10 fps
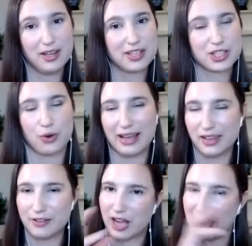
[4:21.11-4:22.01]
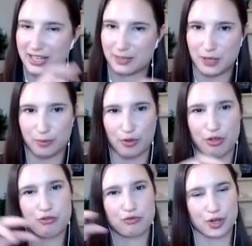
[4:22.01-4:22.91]
So I love guiding people
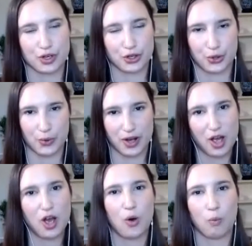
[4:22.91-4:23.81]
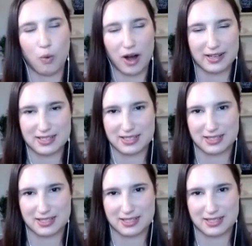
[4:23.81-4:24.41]
through what